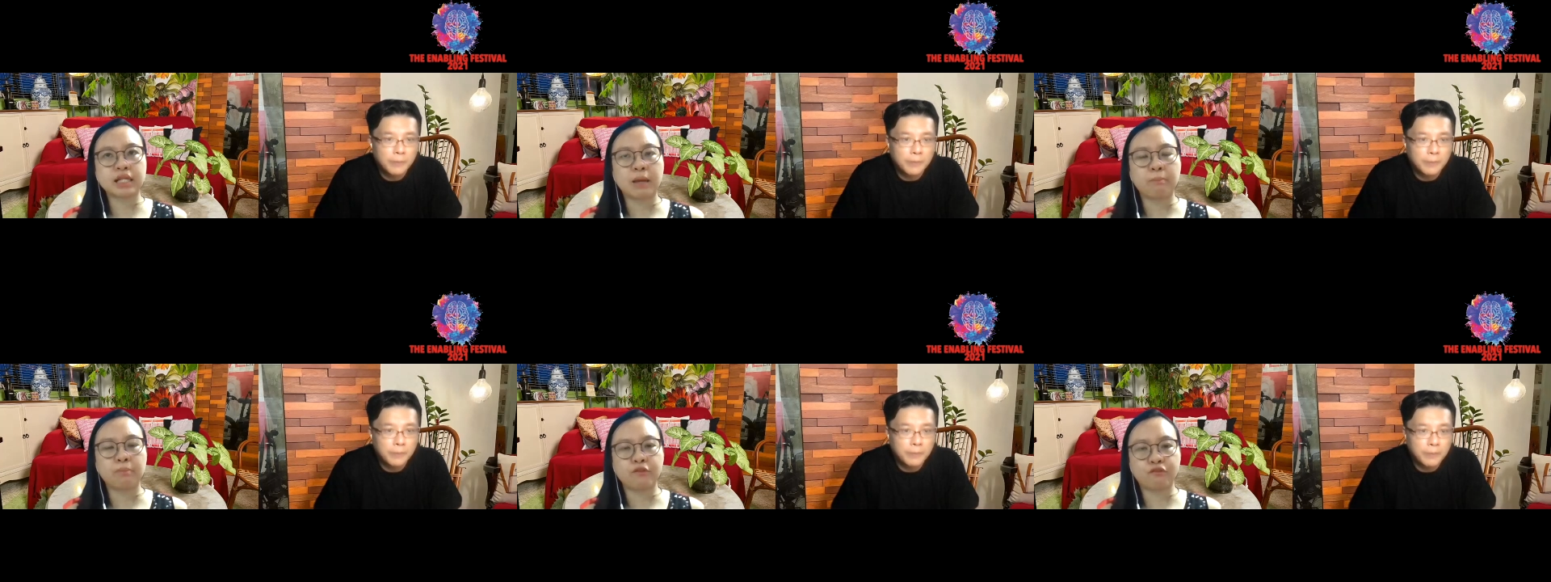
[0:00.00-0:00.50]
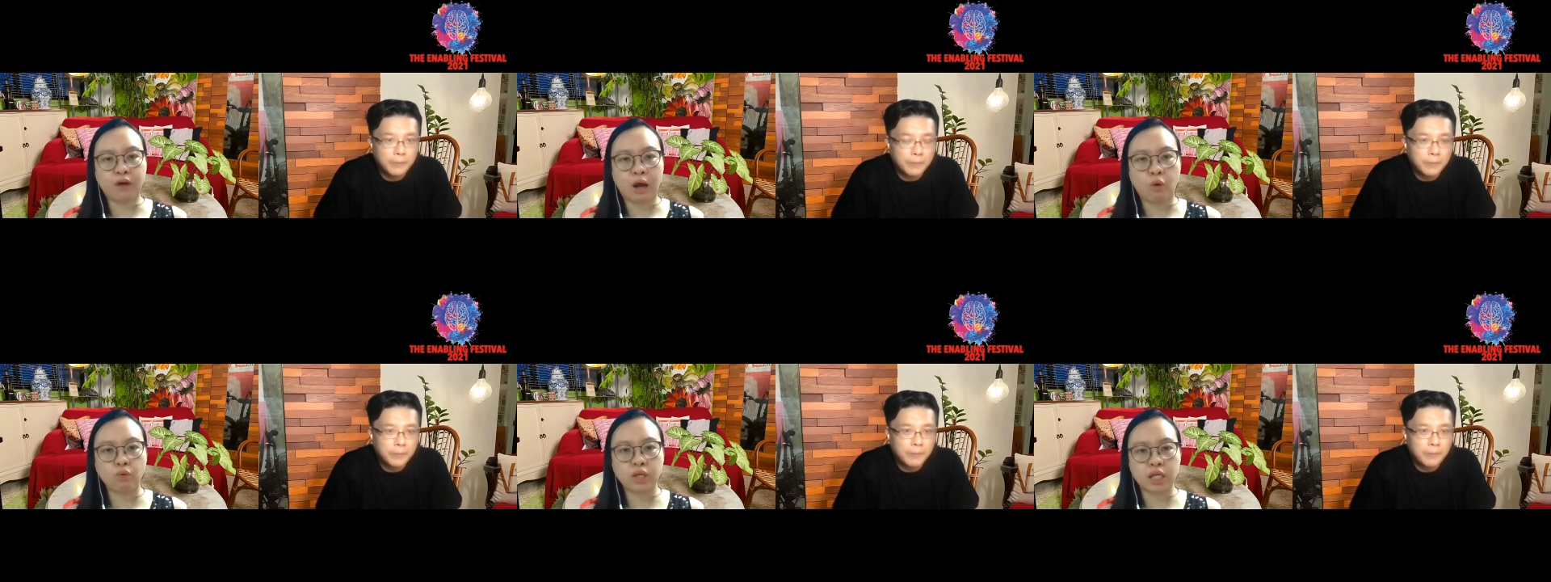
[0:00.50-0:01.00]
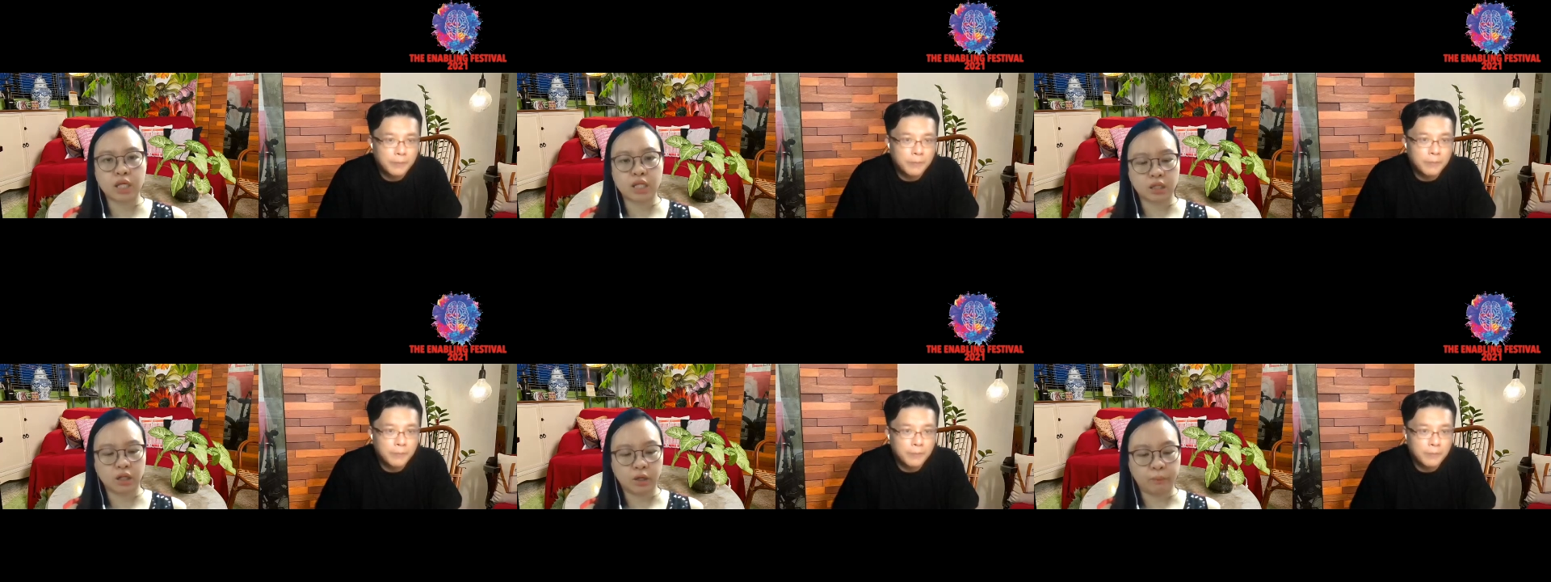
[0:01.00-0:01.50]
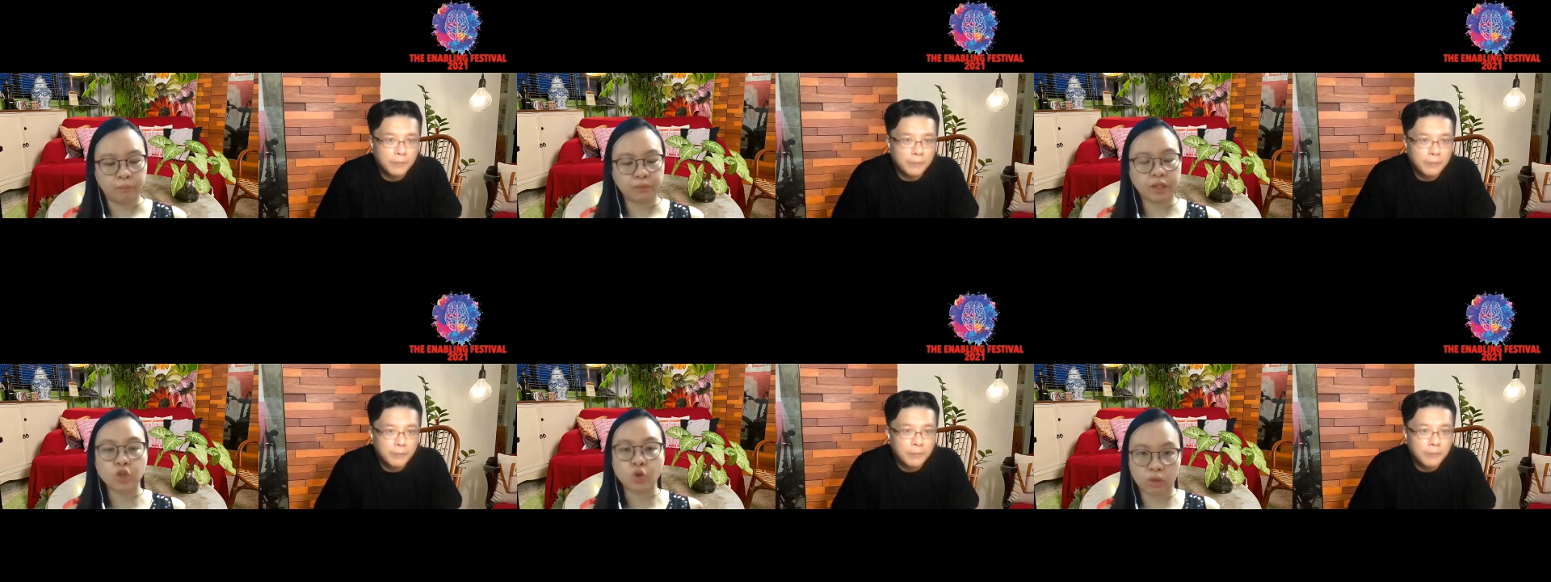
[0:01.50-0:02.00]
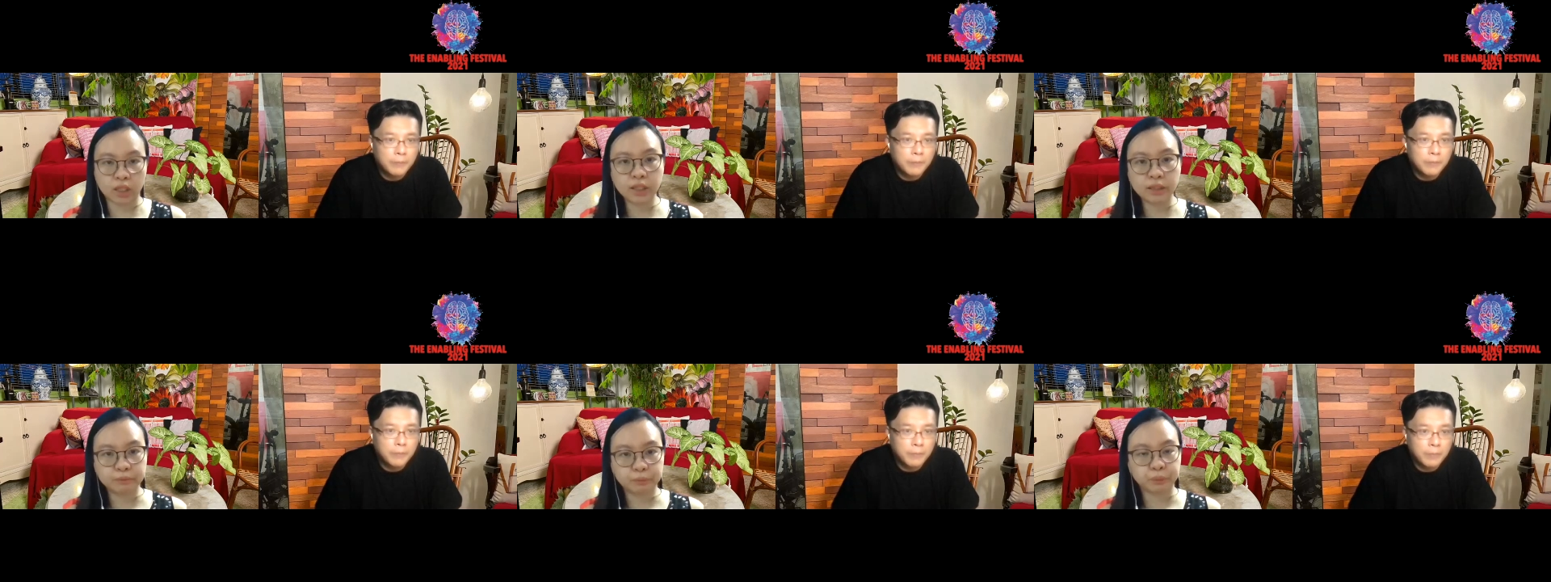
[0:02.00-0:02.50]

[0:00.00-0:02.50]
Speaker 1: can be found in um, yogurt,